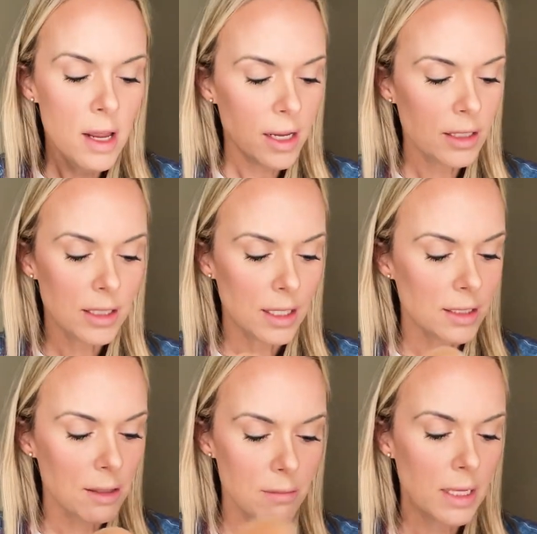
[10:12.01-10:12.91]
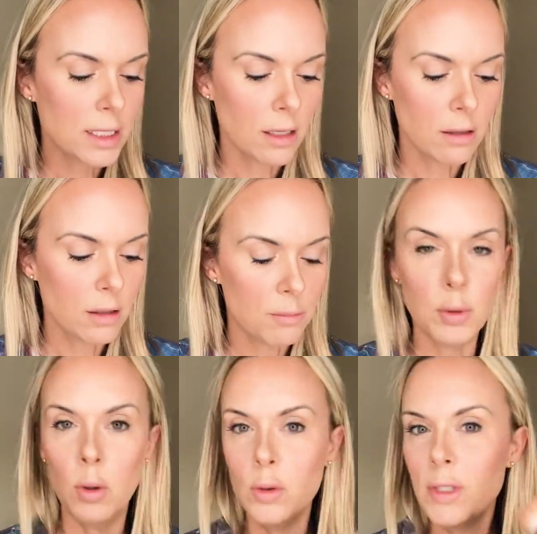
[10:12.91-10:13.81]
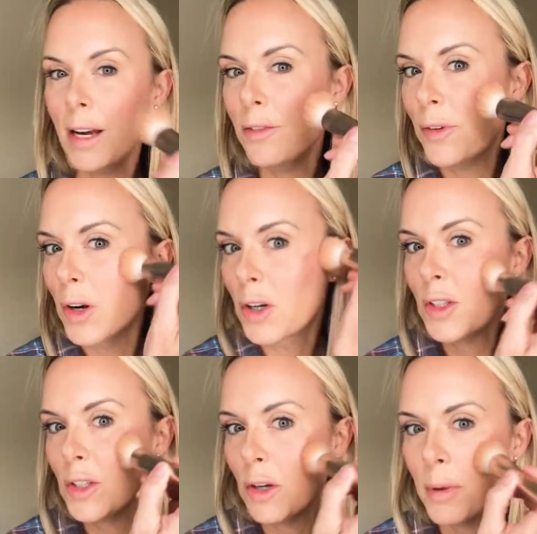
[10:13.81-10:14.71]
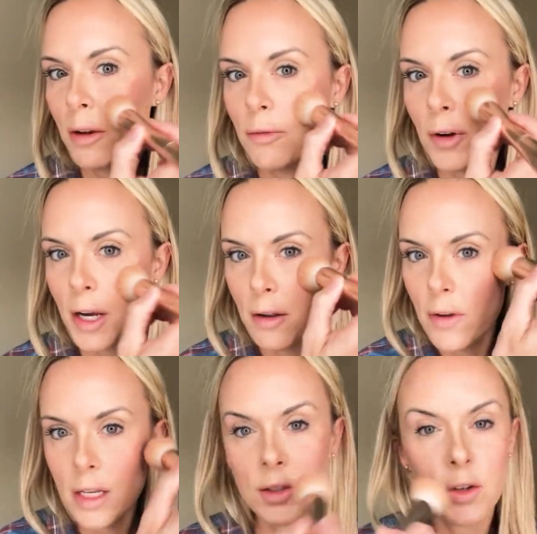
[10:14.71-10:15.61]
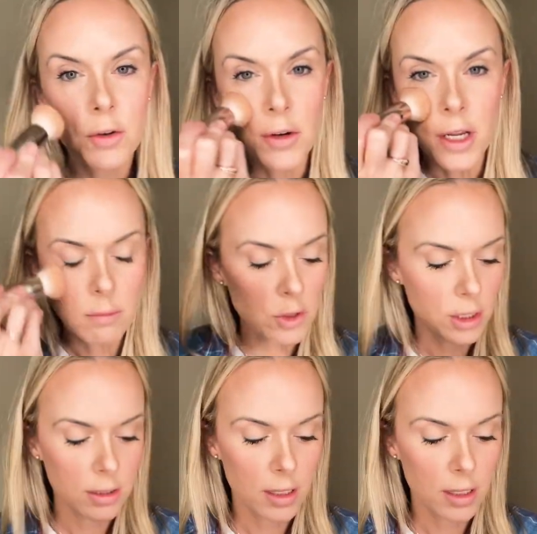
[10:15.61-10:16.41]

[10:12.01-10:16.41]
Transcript: It's gonna look bold at first. Don't be afraid of it. It's cream, just